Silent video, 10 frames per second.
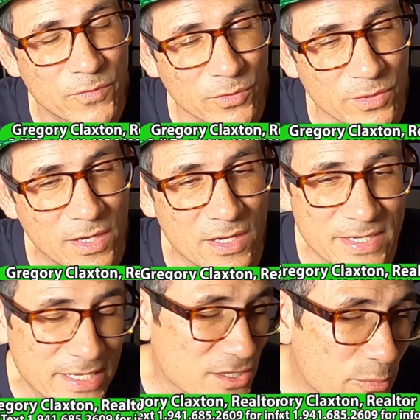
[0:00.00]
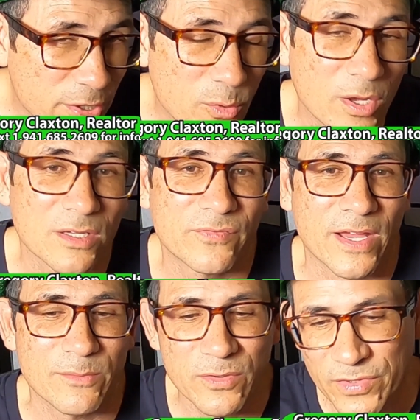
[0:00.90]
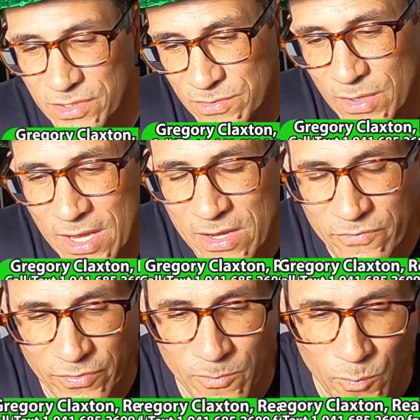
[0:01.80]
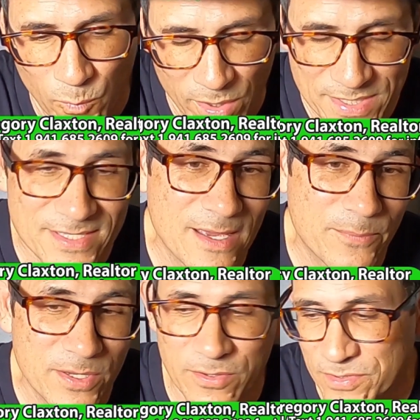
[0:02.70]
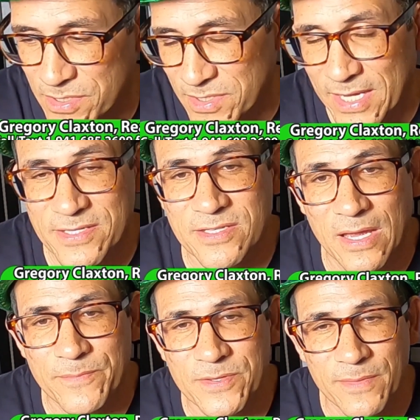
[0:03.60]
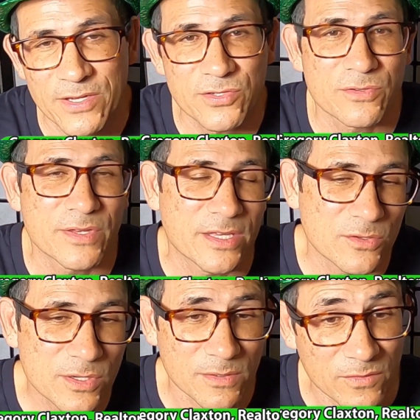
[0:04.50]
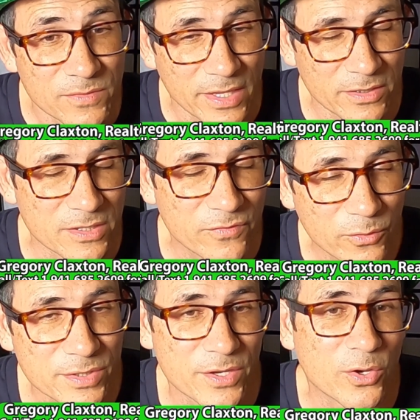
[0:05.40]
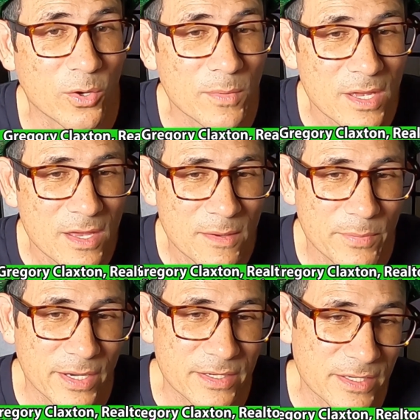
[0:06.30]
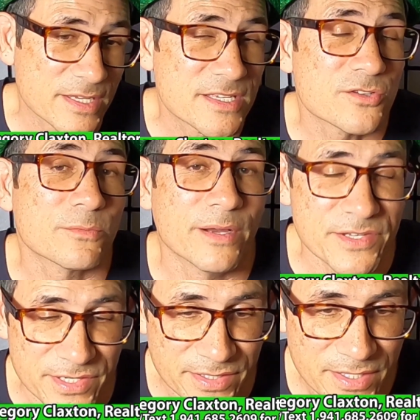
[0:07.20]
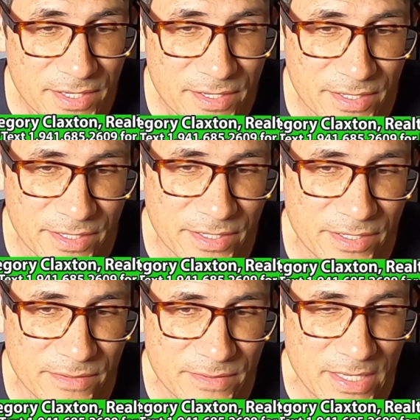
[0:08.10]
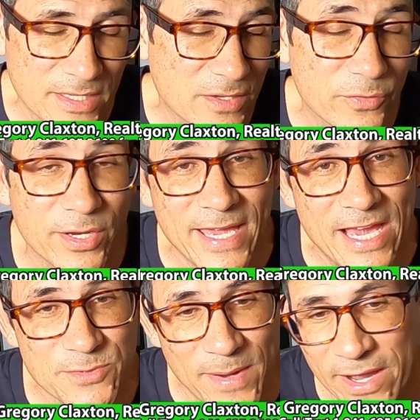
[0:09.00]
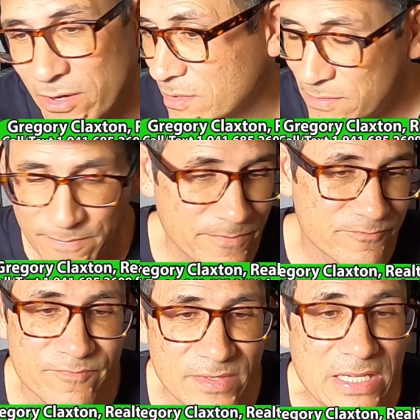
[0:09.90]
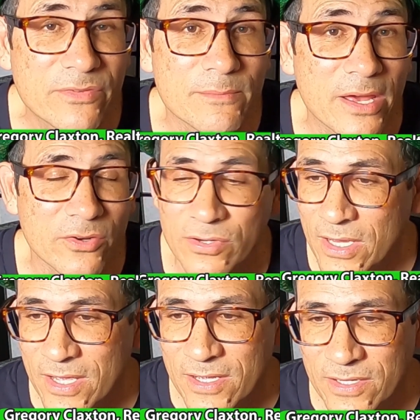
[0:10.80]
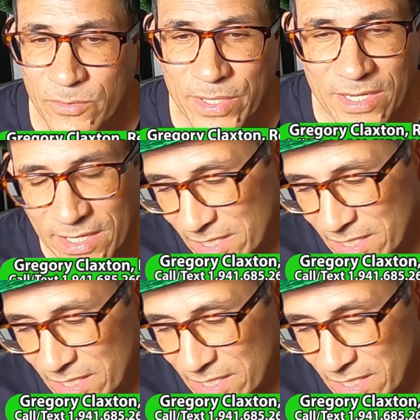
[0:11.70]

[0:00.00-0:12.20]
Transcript: for uh, getting you pre-qualified, moving you from one step here to the next steps to make sure that you can not only afford the home, but it's in your budget. Uh, and then if you're a cash buyer, even better, we can